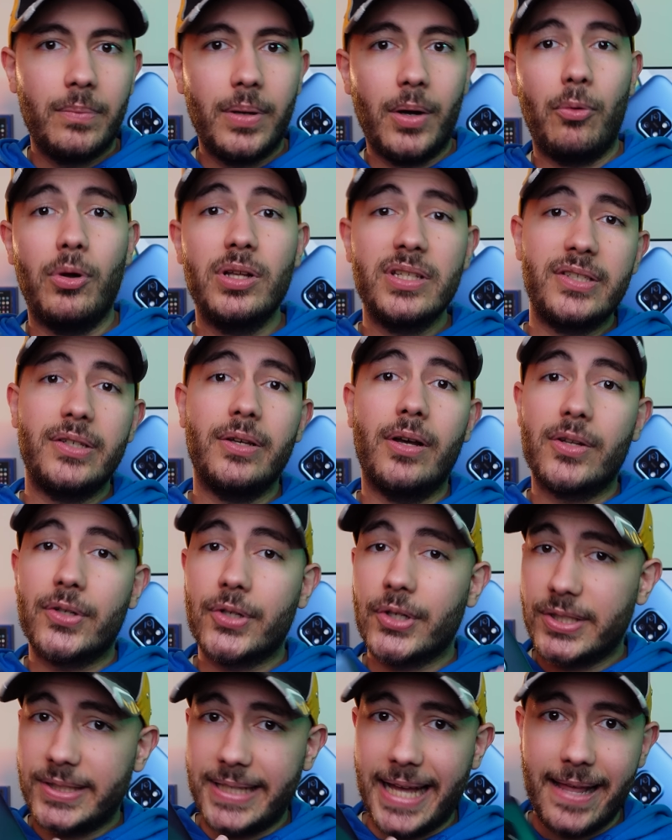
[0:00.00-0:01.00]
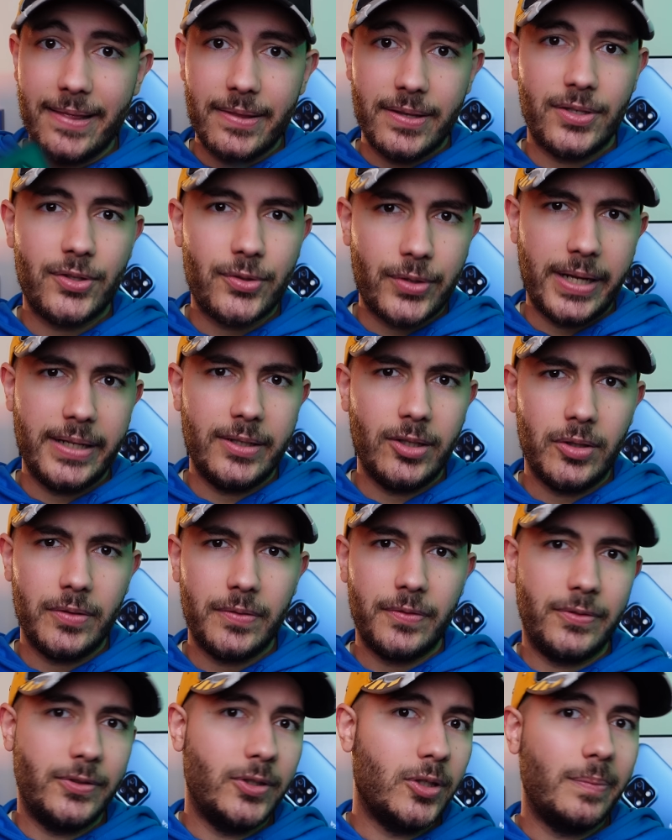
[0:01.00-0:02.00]
But once you understand this
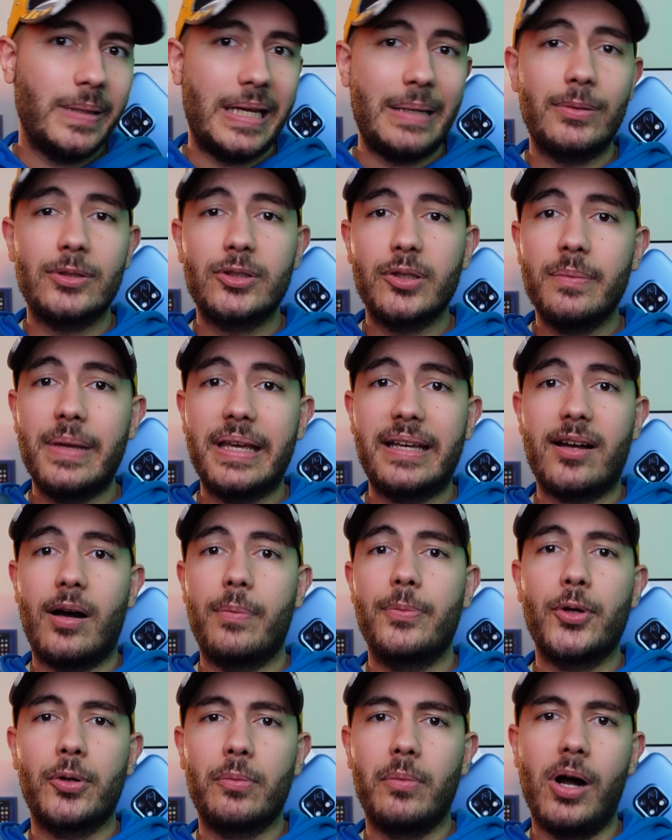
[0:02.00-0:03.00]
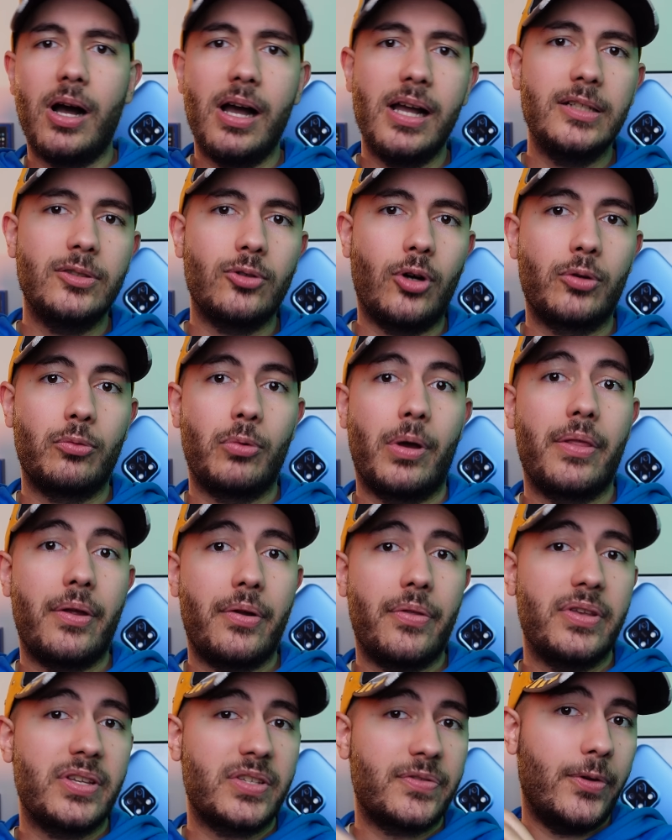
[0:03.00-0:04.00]
trade-off, you'll be able to make up your mind on
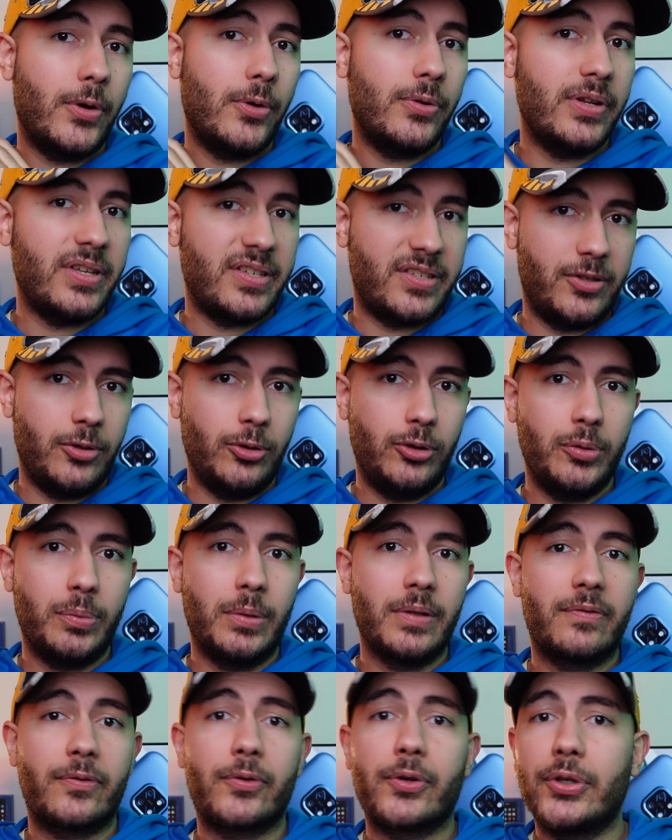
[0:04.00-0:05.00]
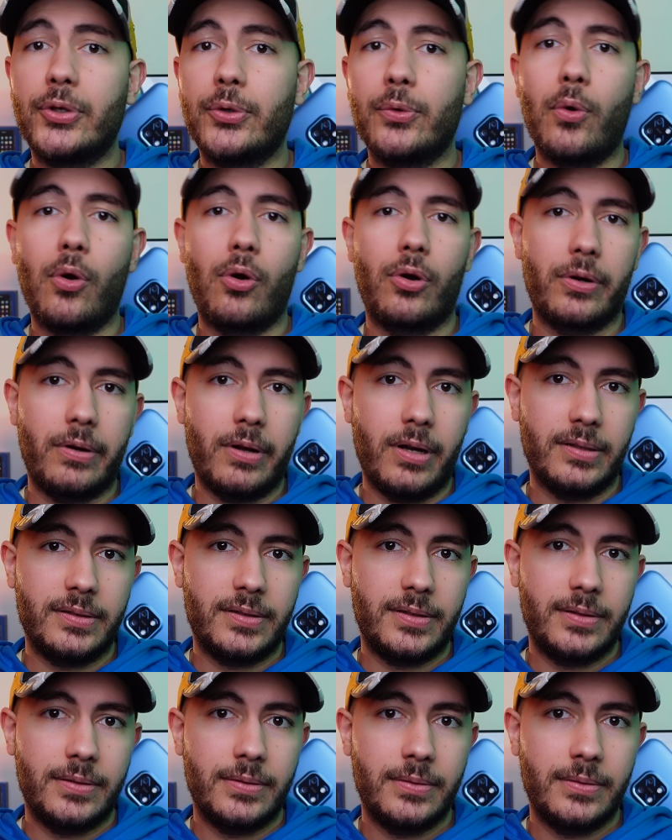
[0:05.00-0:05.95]
whether this phone is suitable for you or not.